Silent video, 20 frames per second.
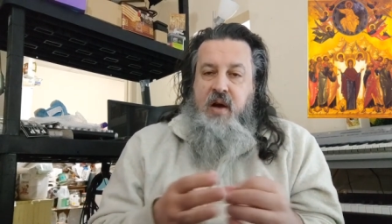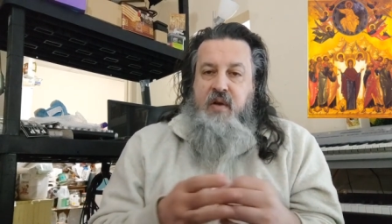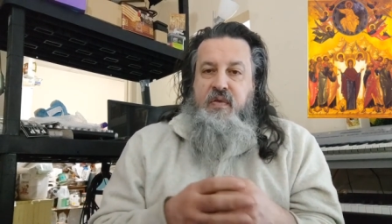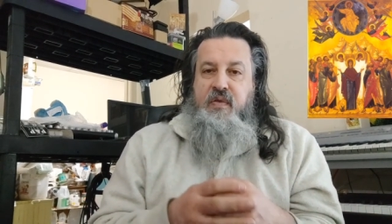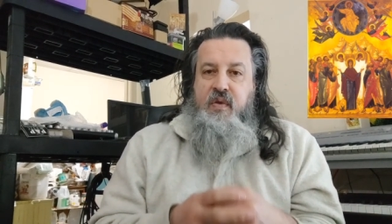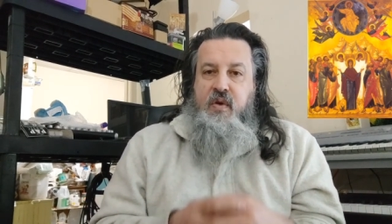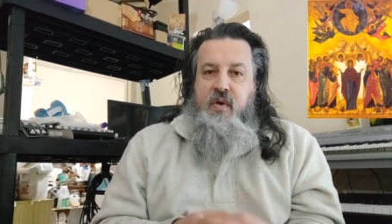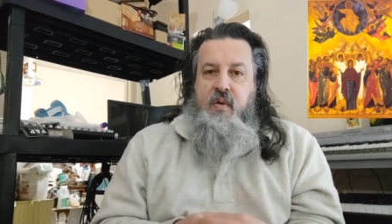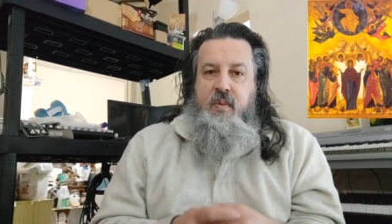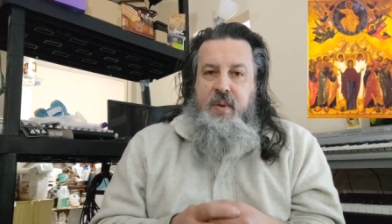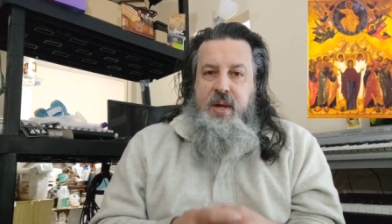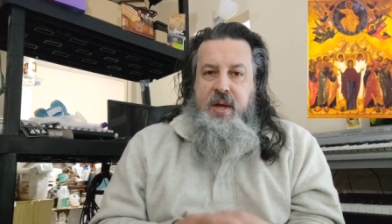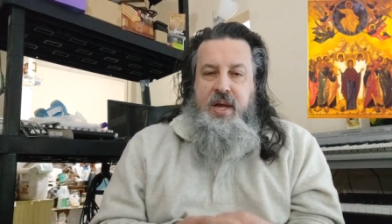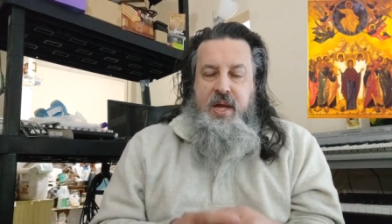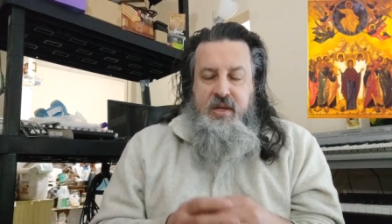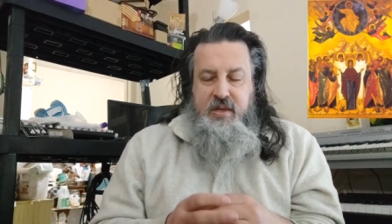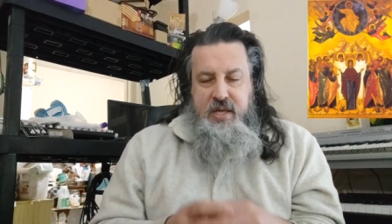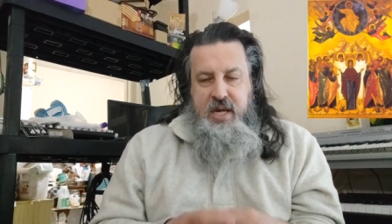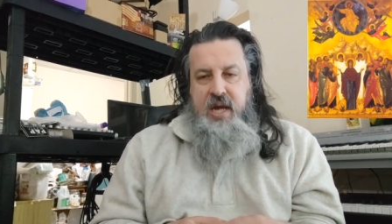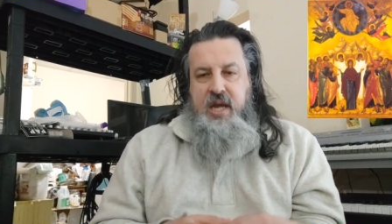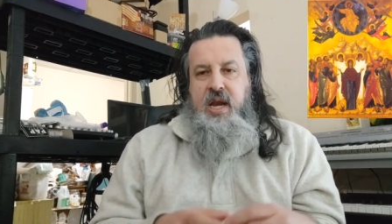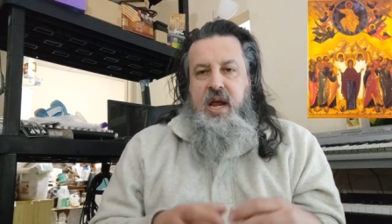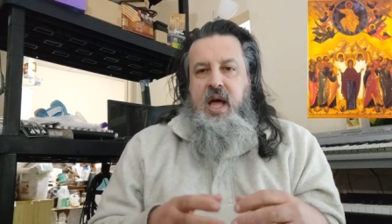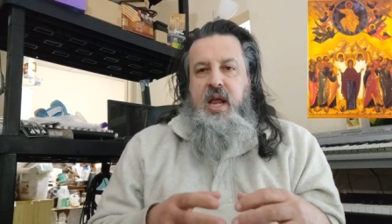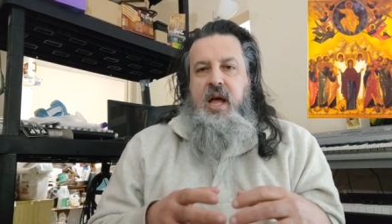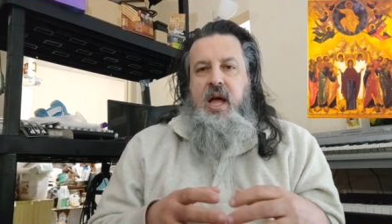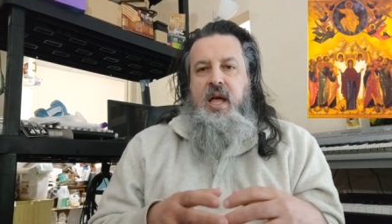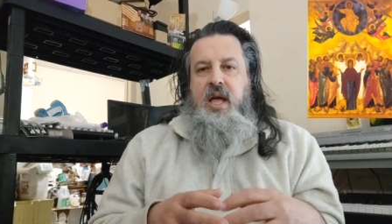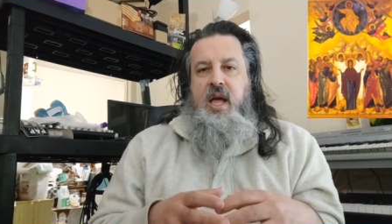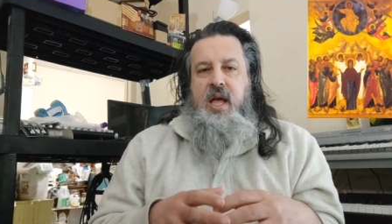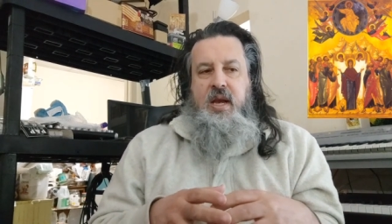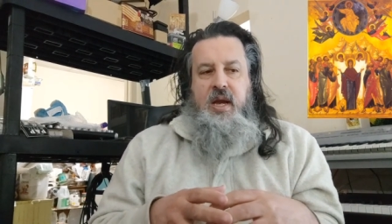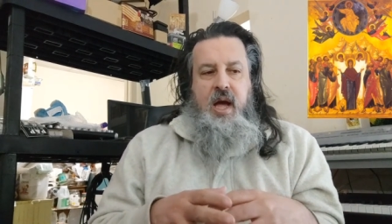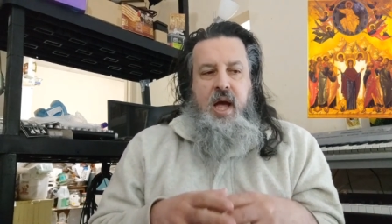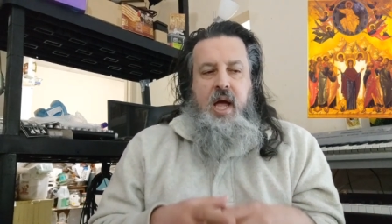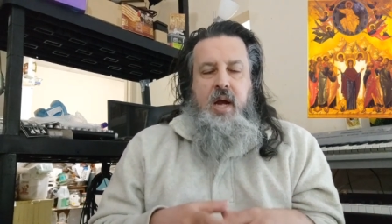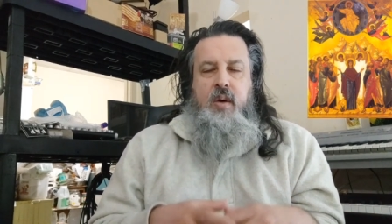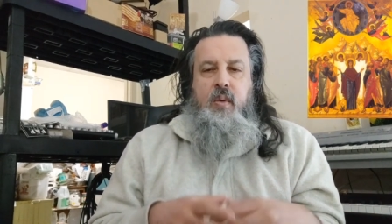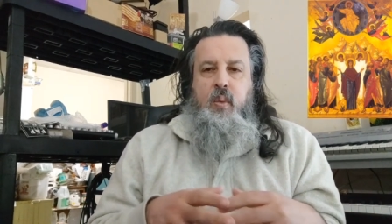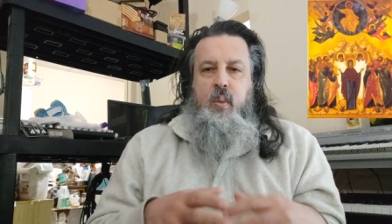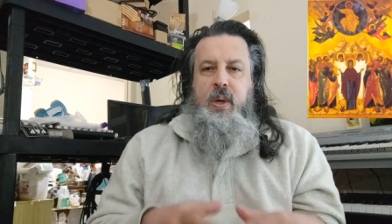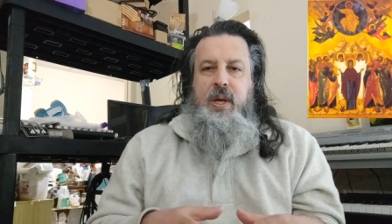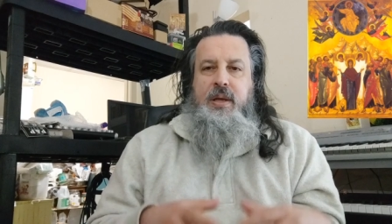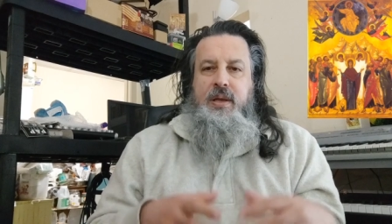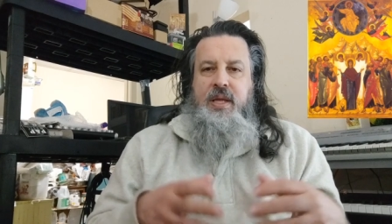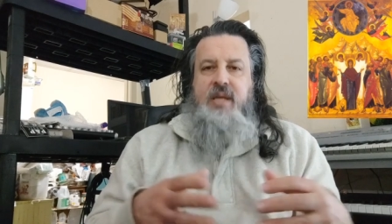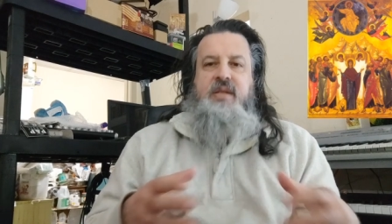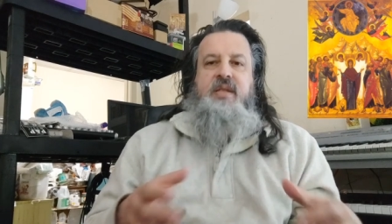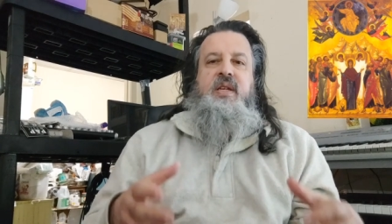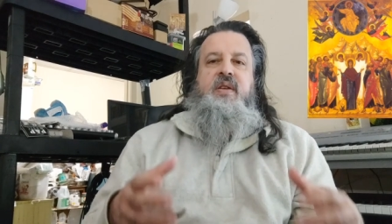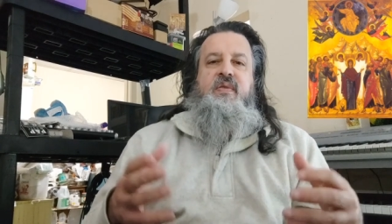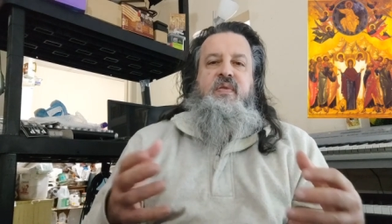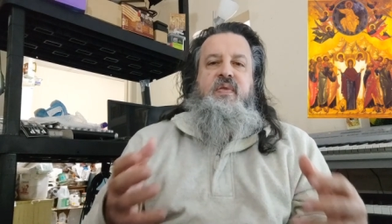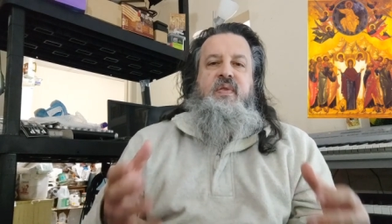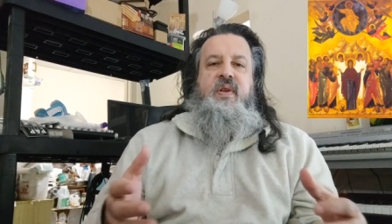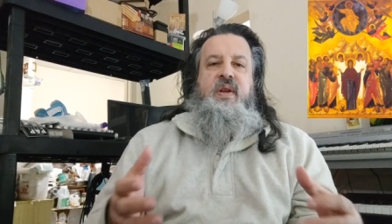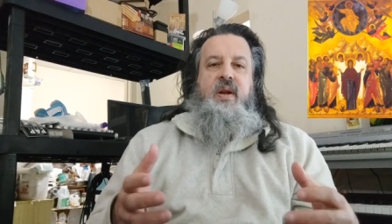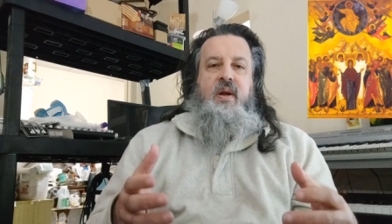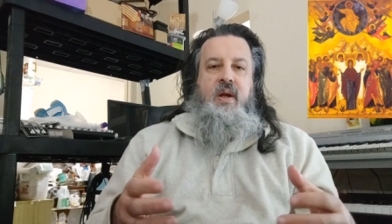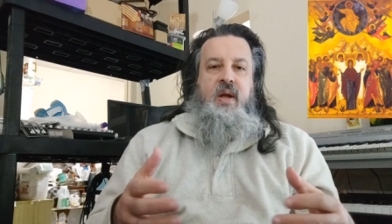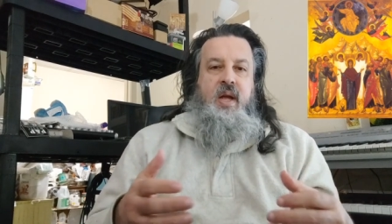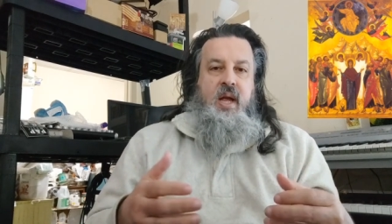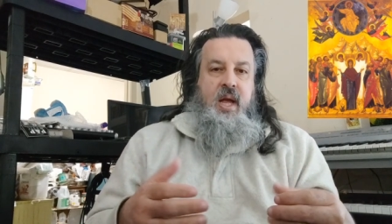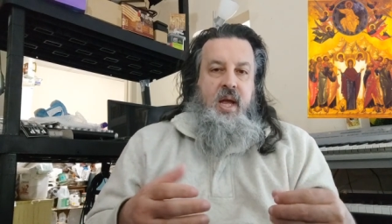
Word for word: A phobia is a, a, an unrealistic fear.